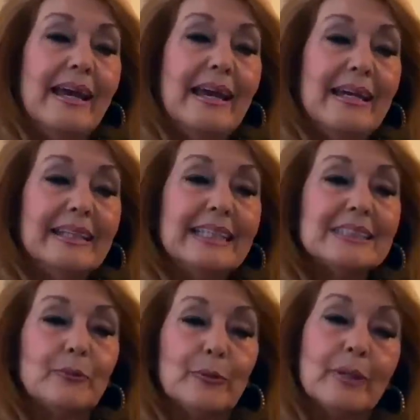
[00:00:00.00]
And he
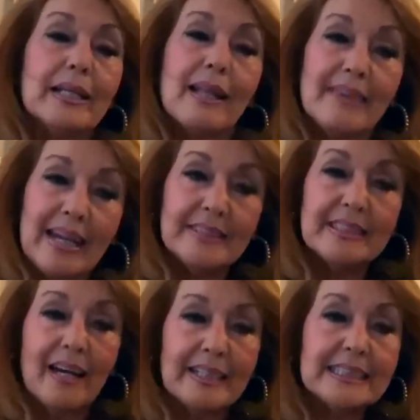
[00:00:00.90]
said, we really love
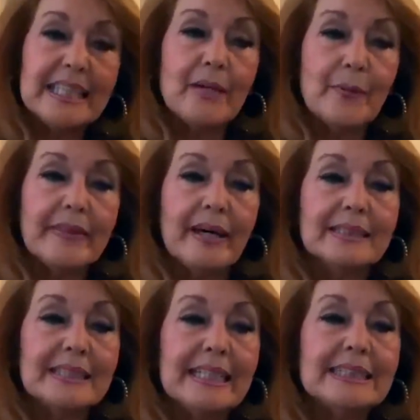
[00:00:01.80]
having Donnie stay with
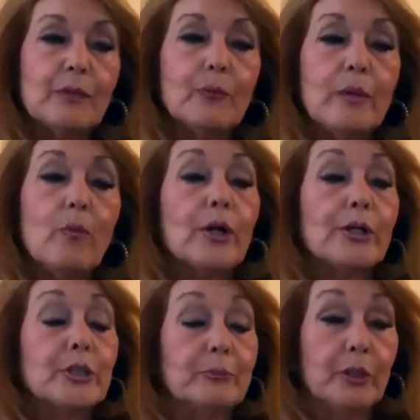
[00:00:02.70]
us. And he said, we want
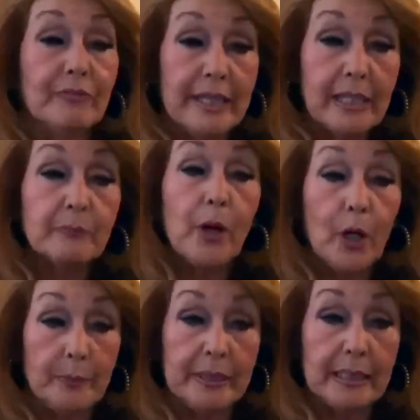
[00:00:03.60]
her to move in
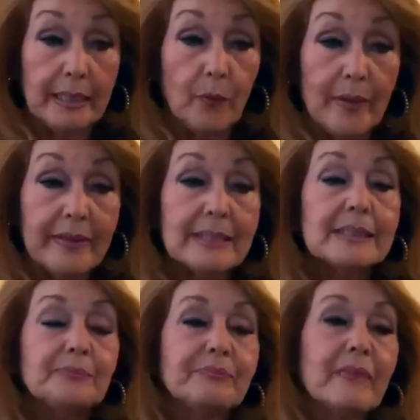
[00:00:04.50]
permanently with
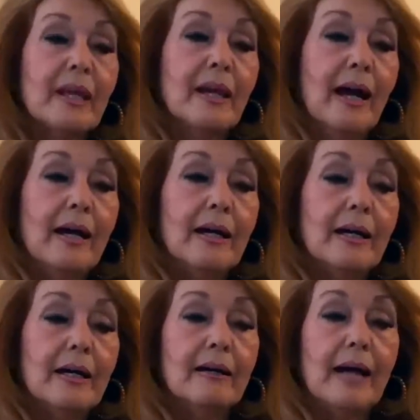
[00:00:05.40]
us.
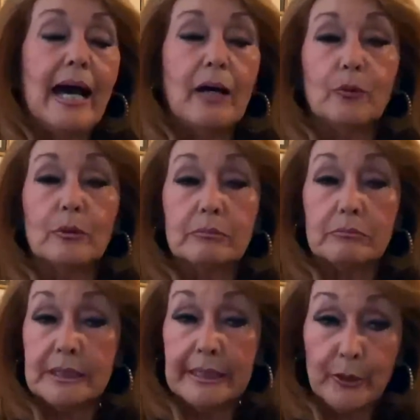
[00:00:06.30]
I will
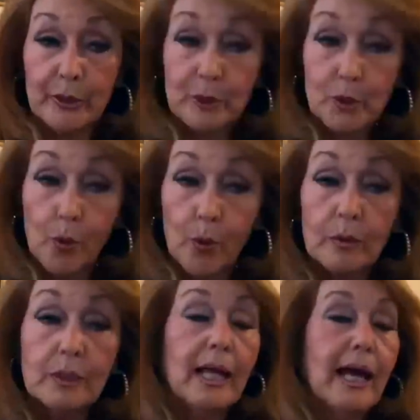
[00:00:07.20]
send her to
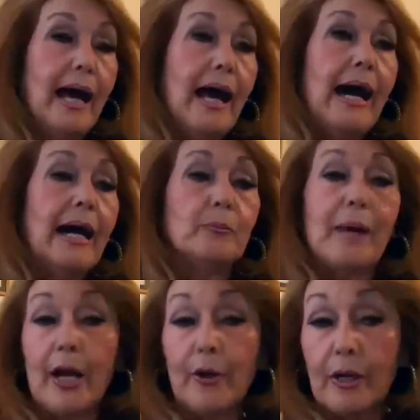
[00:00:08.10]
school. I'll
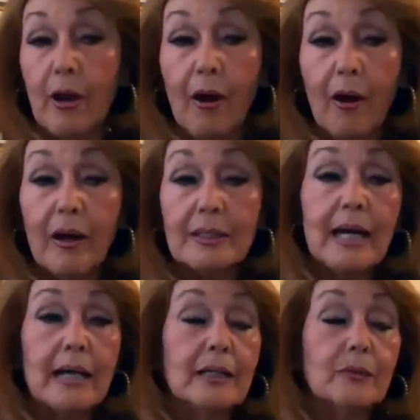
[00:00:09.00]
buy her a car
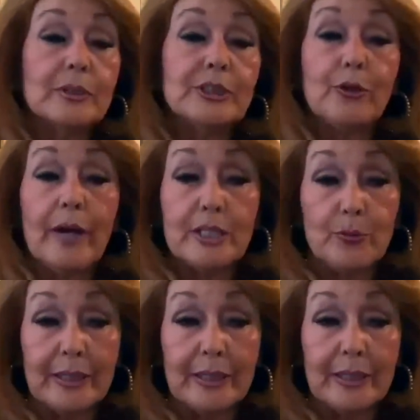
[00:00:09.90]
when she
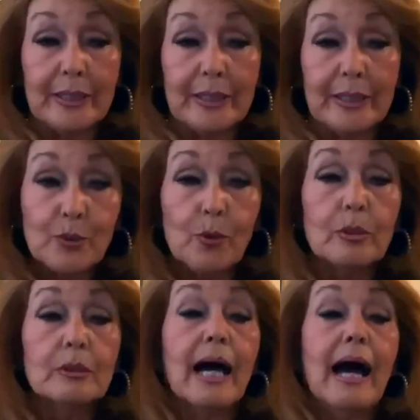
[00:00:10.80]
graduates from high
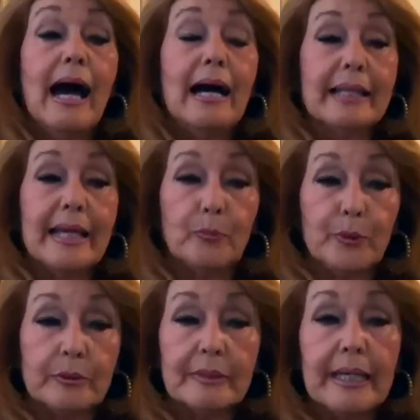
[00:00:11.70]
school. I'll help
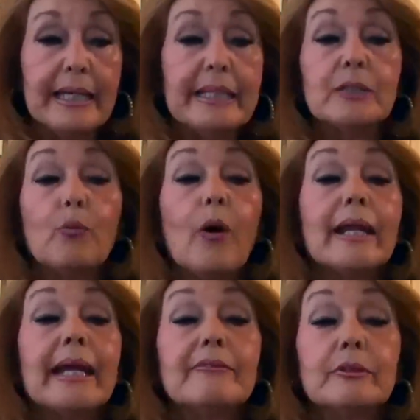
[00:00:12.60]
her get into
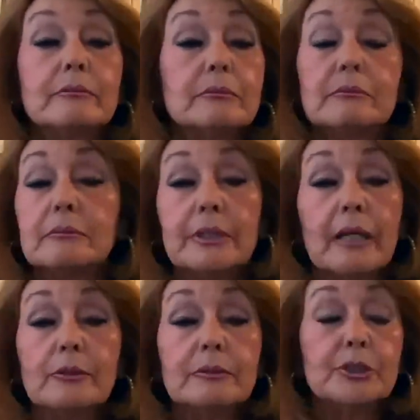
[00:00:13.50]
whatever, you
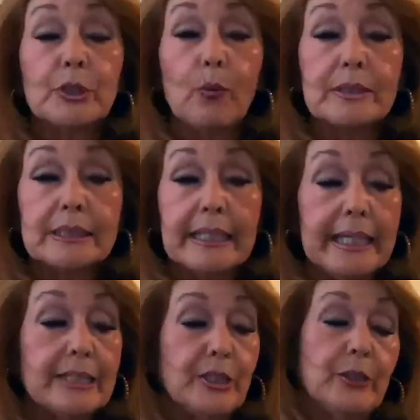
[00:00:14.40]
know, she wants to
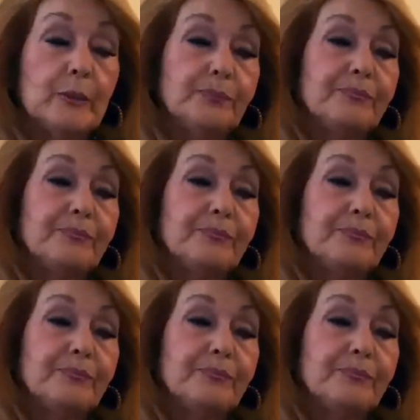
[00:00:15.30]
get into.